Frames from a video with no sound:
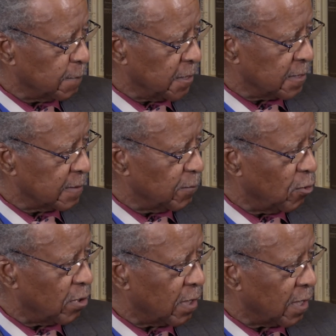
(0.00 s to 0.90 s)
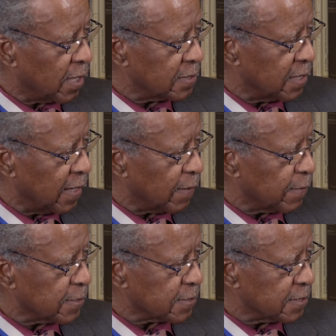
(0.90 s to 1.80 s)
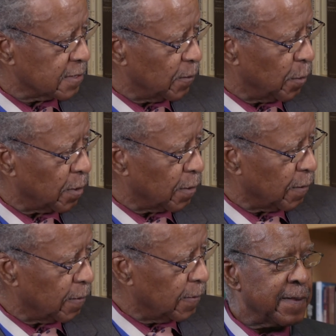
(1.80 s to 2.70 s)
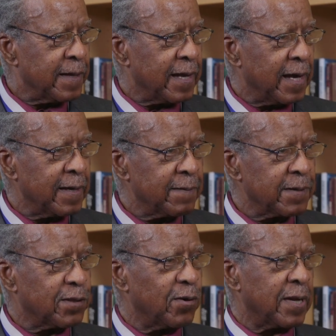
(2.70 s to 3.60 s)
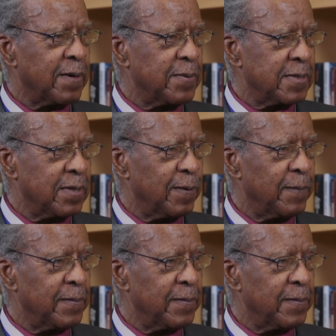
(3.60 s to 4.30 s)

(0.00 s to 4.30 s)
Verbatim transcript: me to more art galleries in the world than I ever thought I would go,